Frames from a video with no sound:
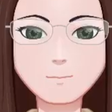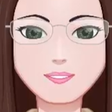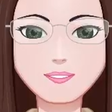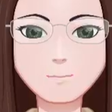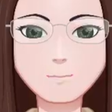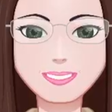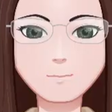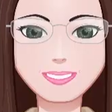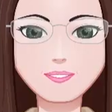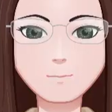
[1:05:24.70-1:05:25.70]
on the fat
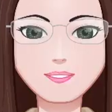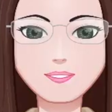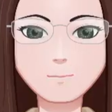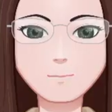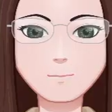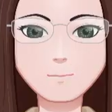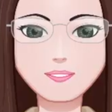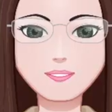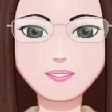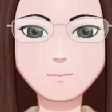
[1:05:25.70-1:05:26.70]
direction,
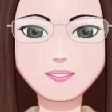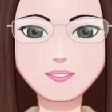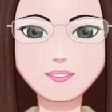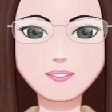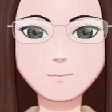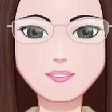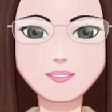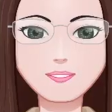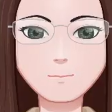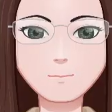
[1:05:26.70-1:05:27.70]
and on the thin
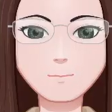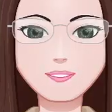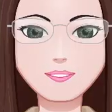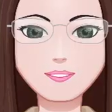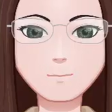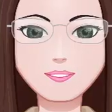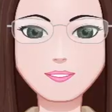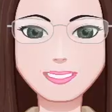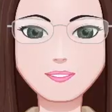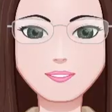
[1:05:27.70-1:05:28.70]
direction you have 1
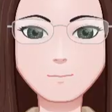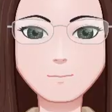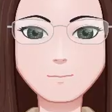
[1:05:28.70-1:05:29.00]
less.